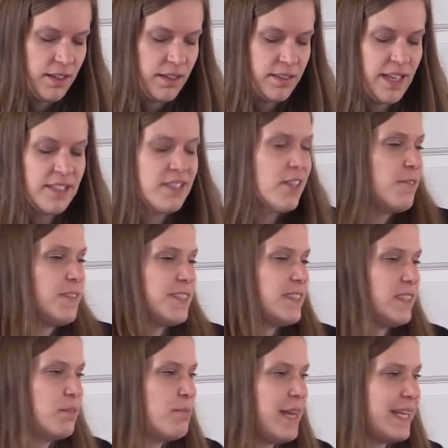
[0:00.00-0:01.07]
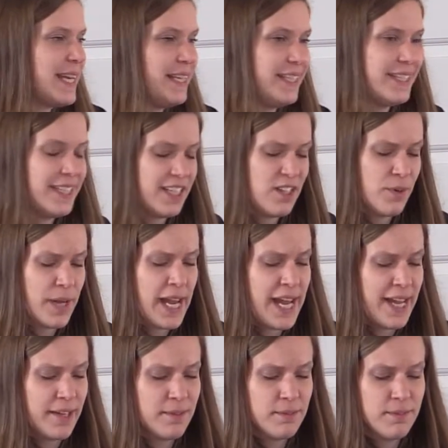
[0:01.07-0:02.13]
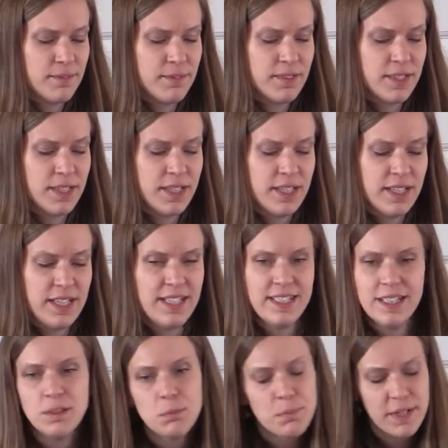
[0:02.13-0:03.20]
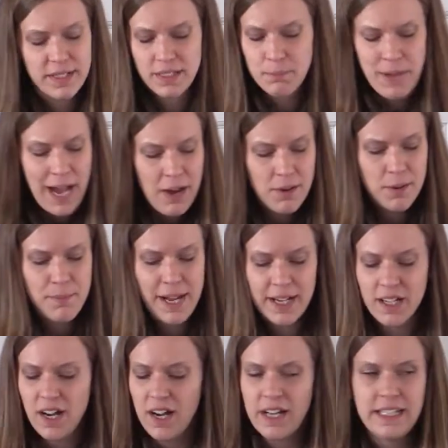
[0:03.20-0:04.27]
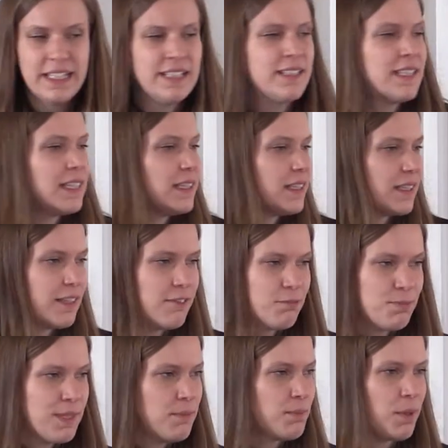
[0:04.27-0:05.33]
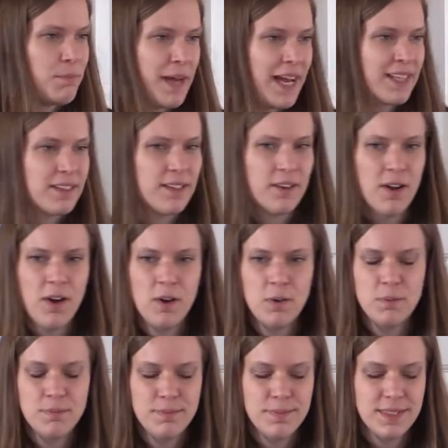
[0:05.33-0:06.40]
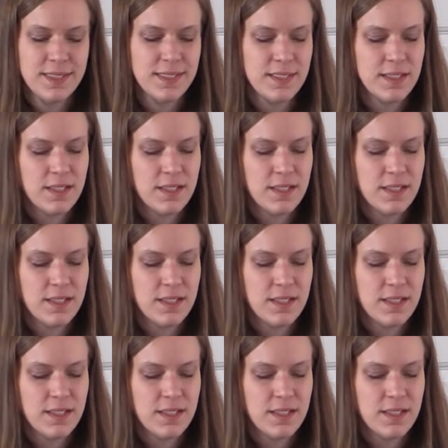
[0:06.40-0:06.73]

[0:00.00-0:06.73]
That service didn't make anything okay. It didn't bring the power back on. It didn't give people back their homes.